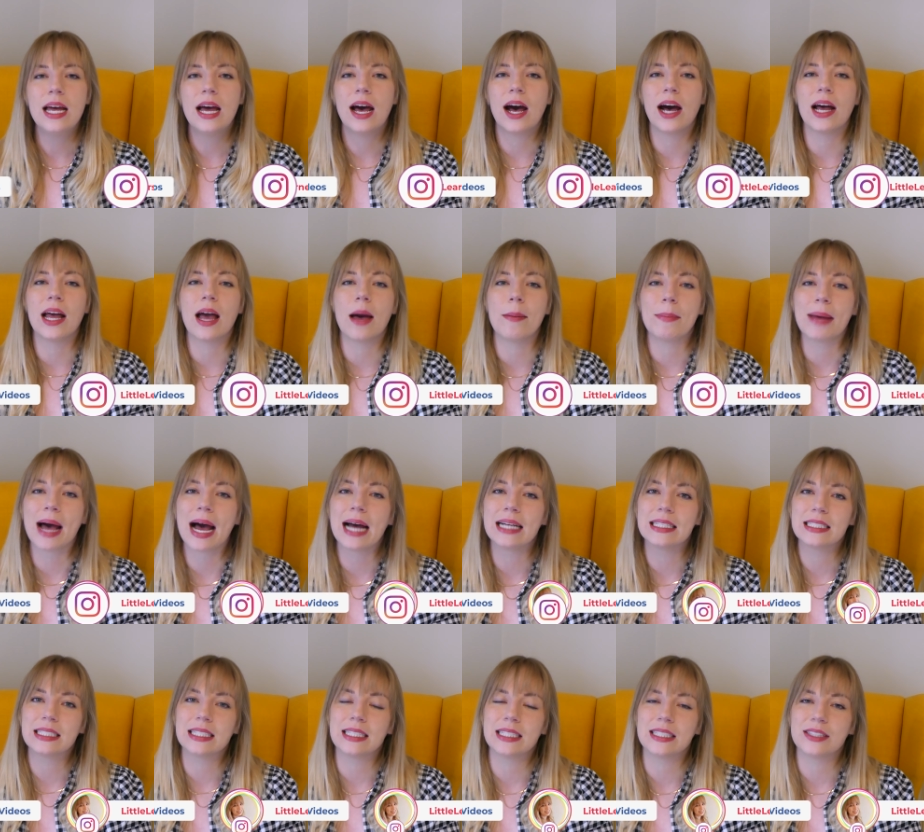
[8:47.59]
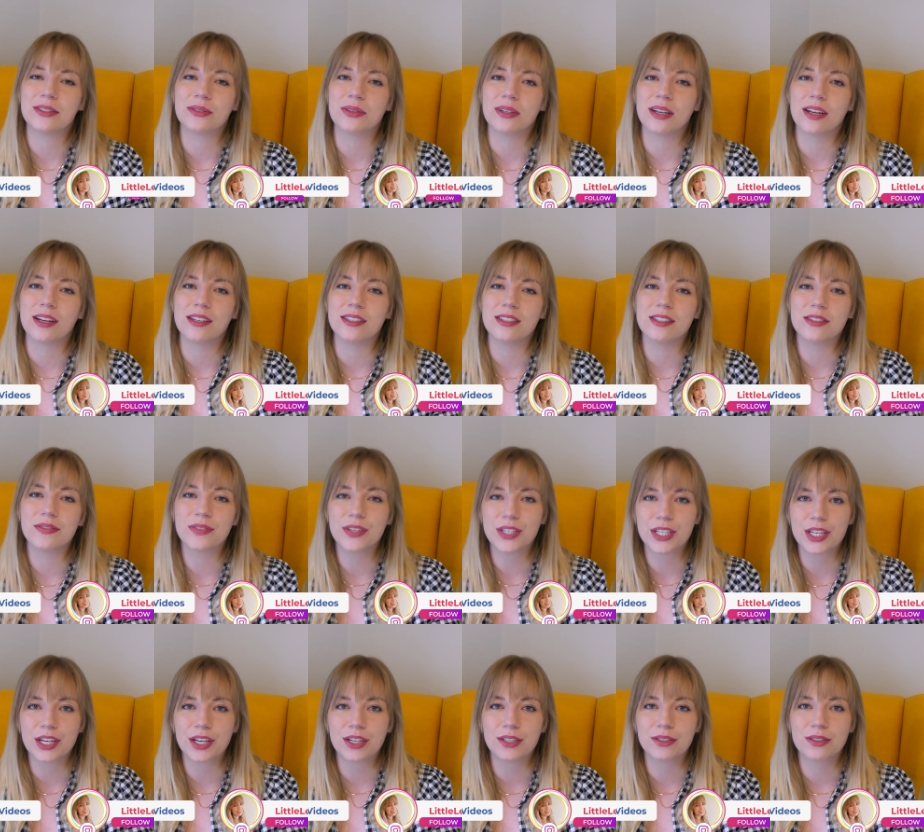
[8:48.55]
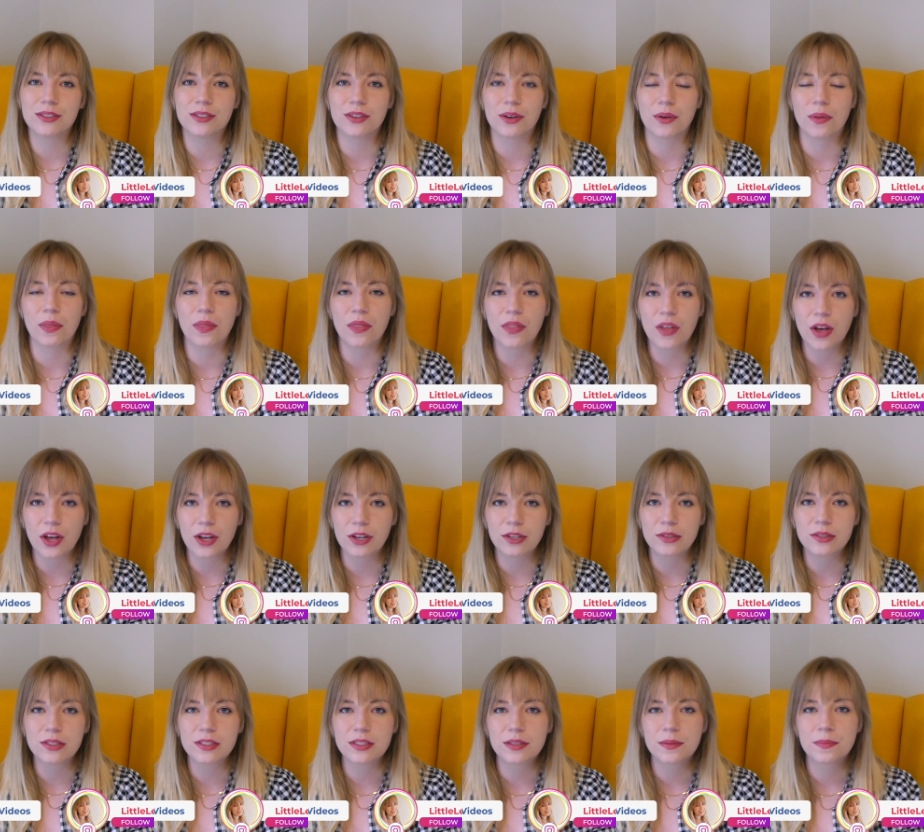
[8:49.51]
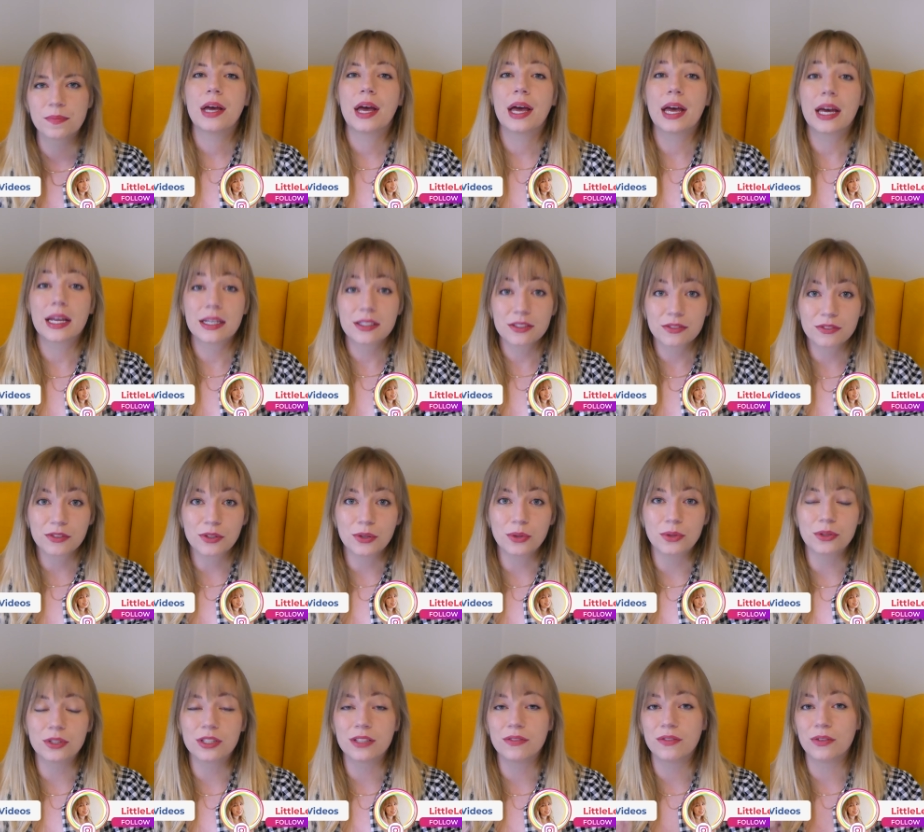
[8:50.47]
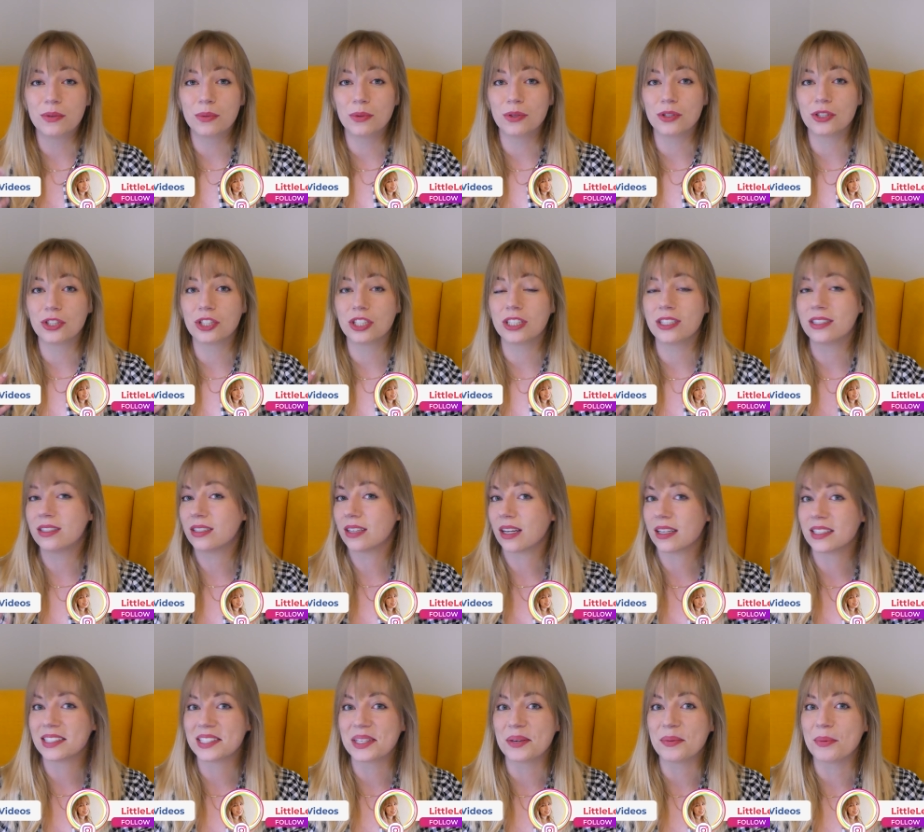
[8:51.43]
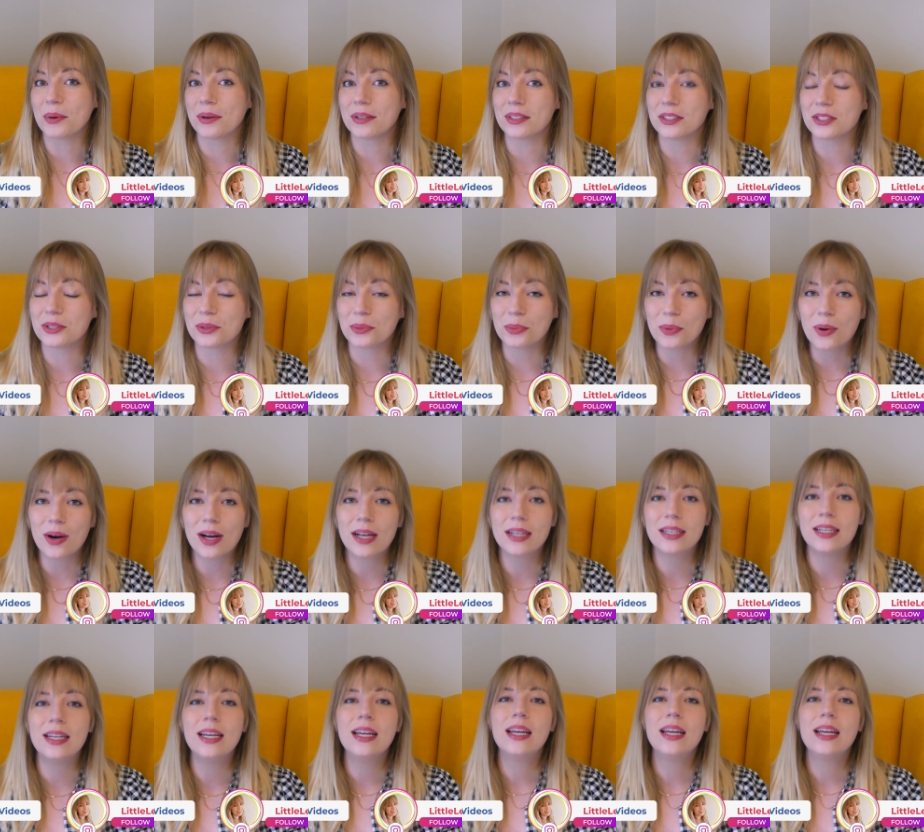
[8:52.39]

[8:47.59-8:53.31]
I am at Little Learners Videos on those. And of course, if you want to discuss it one-to-one,